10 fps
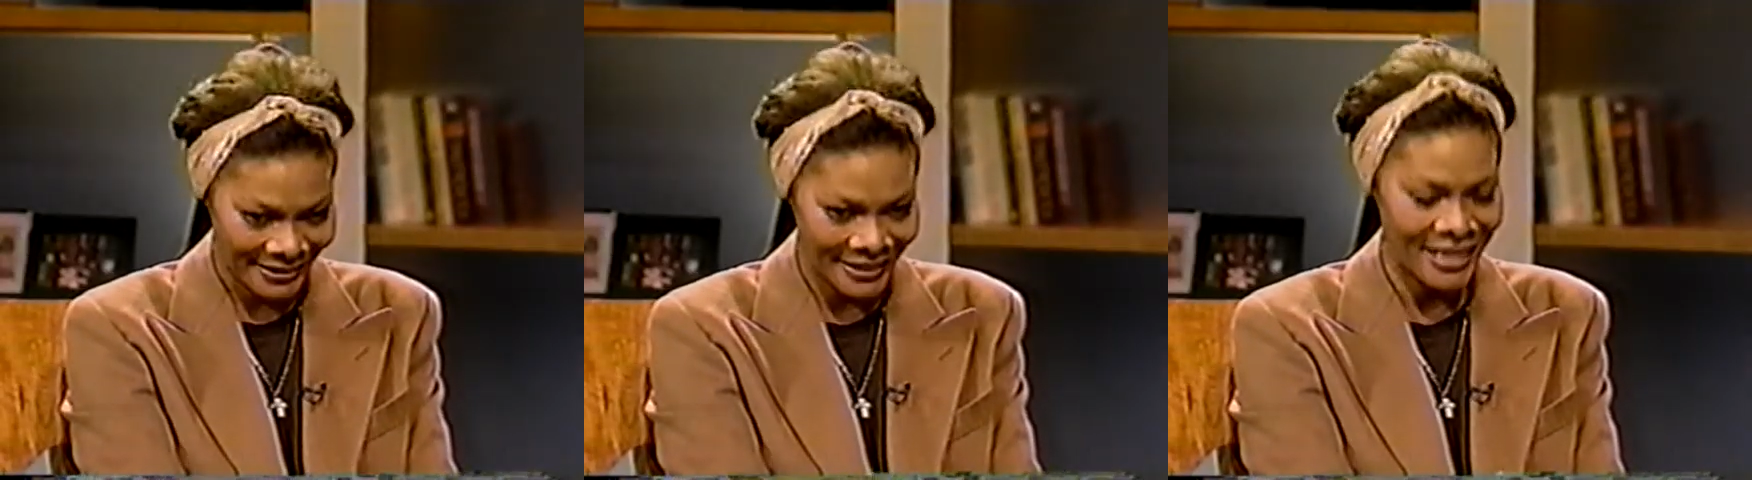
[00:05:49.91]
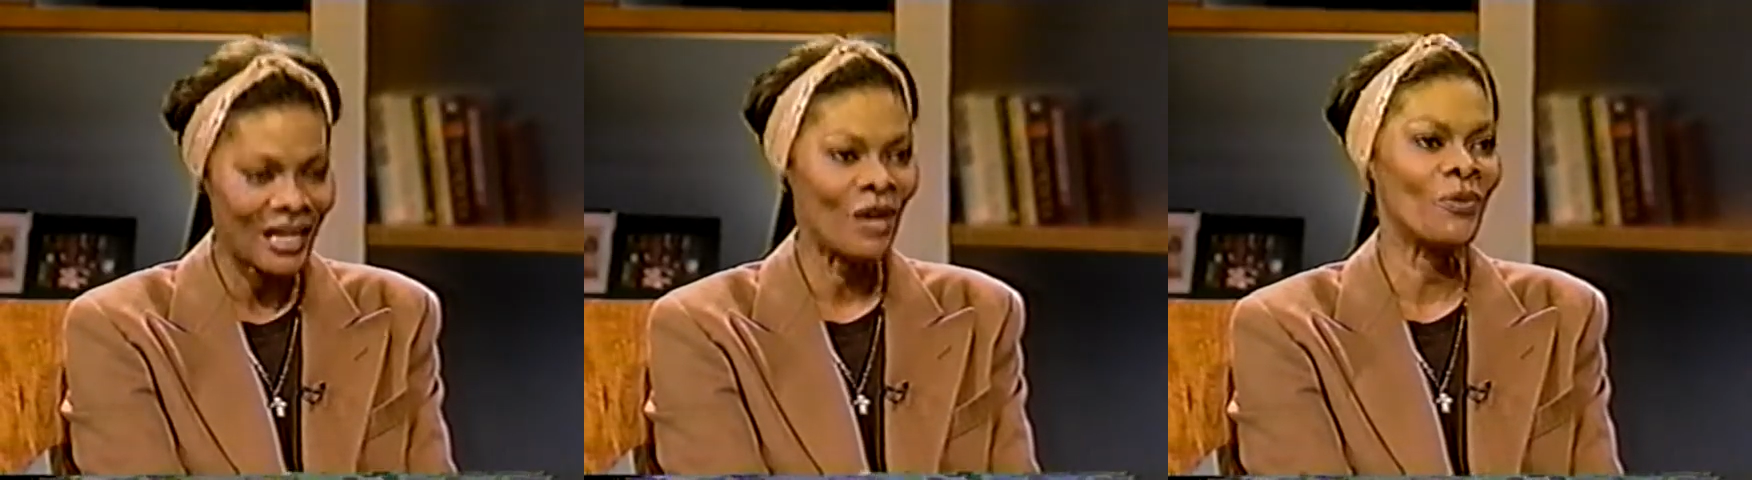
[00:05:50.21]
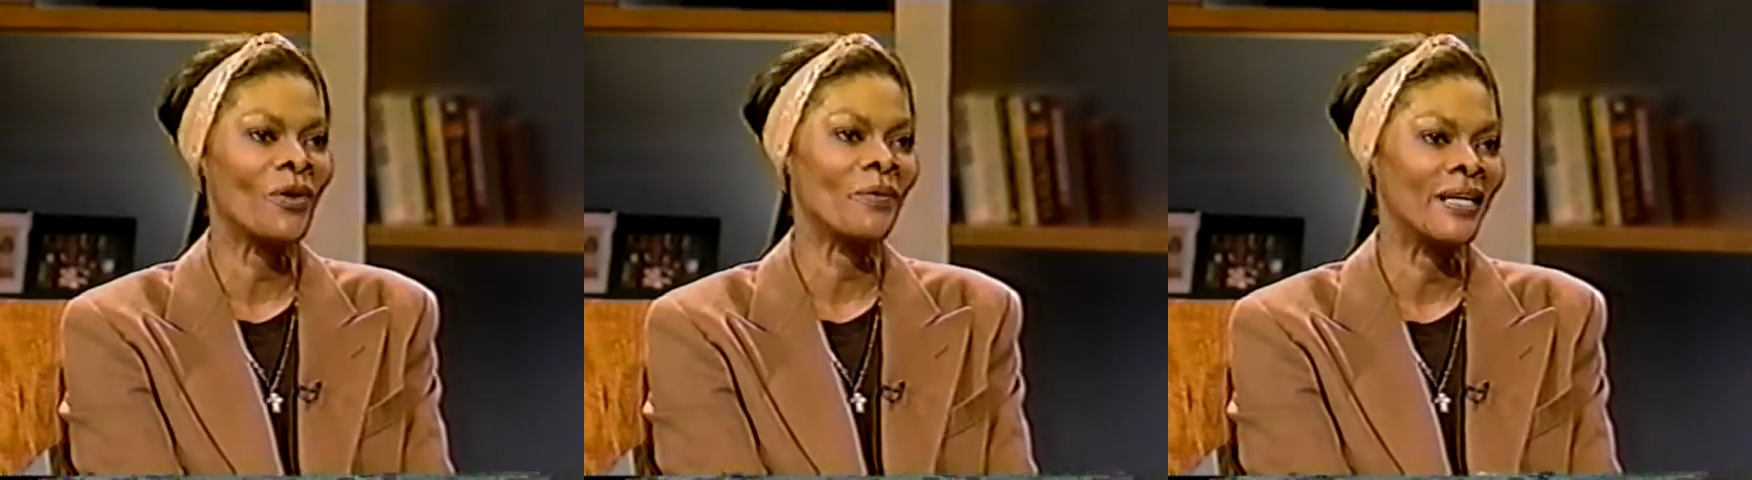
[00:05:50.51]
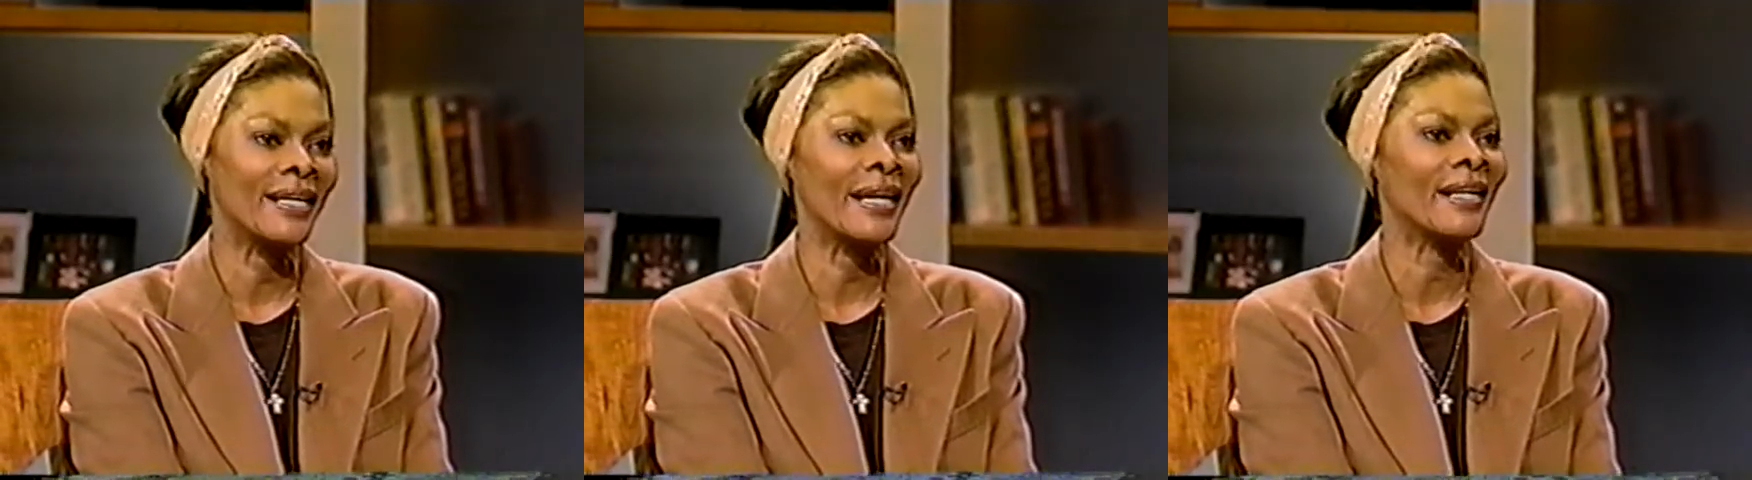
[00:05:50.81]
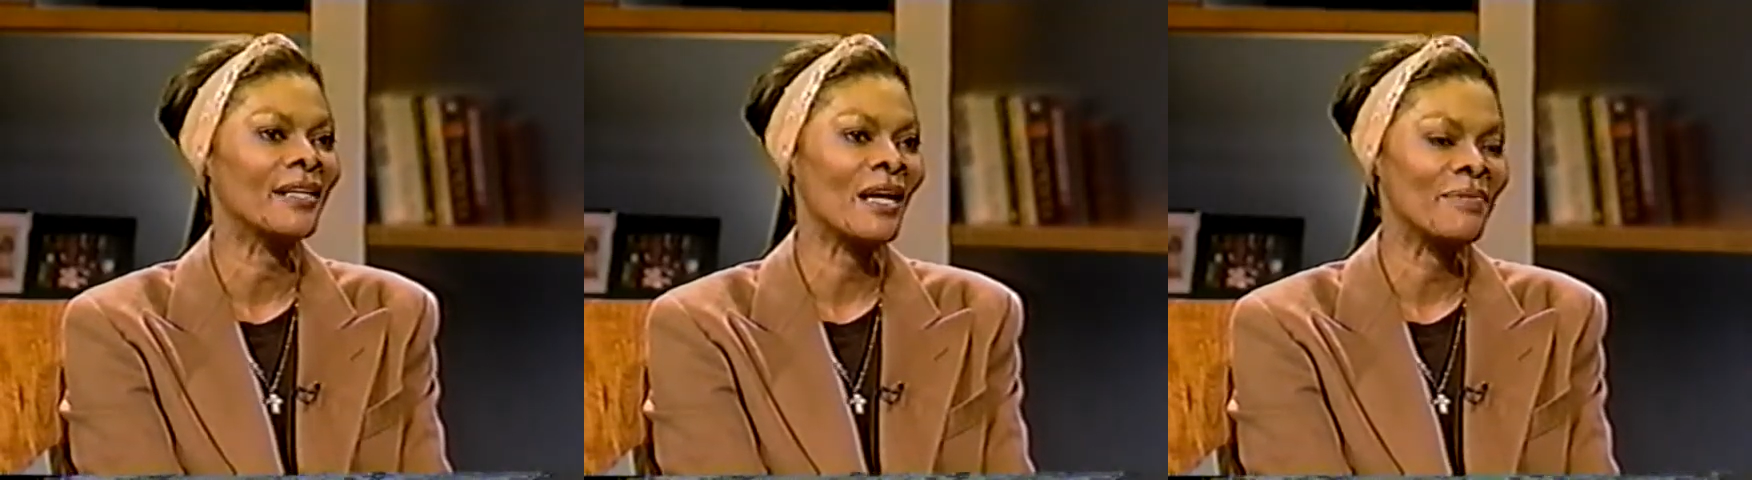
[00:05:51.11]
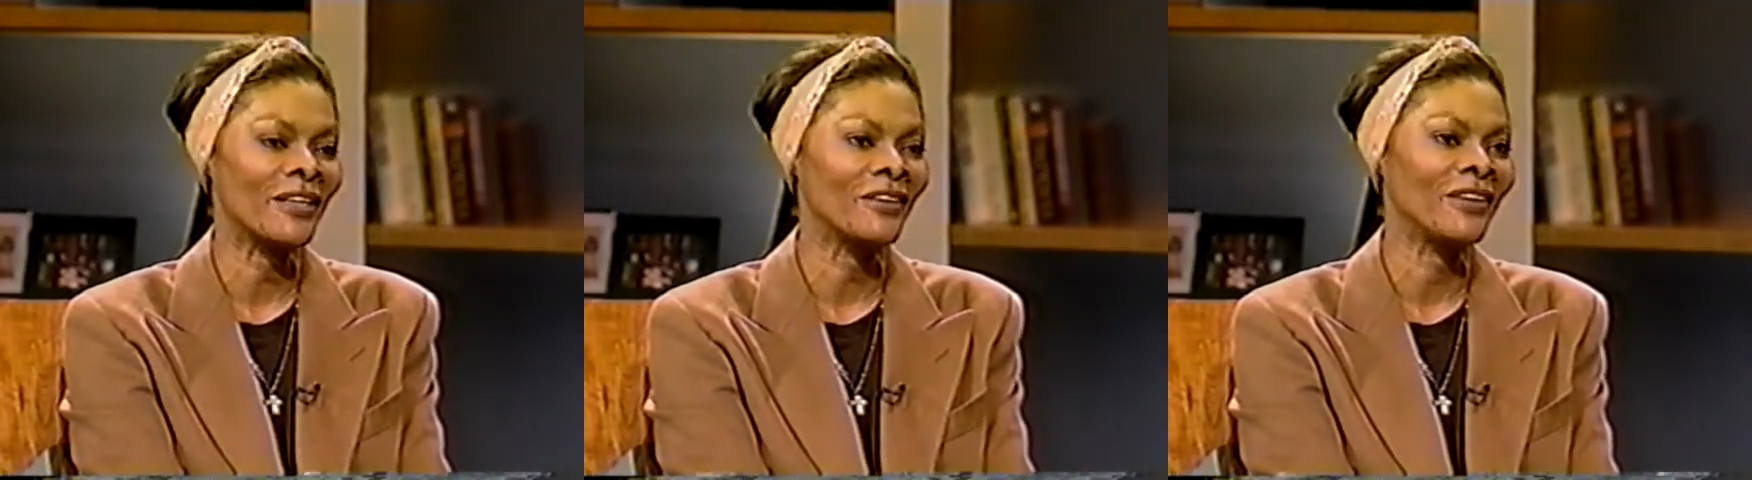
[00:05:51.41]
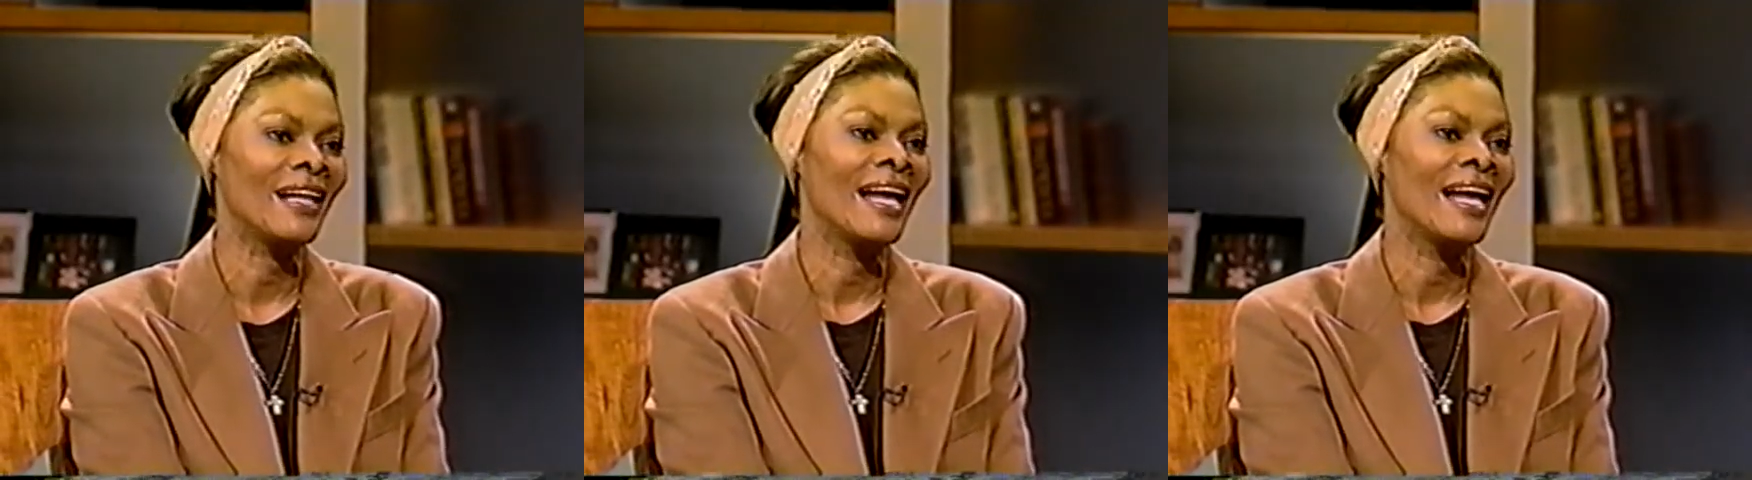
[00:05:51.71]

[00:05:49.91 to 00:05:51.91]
Dionne Warwick Economical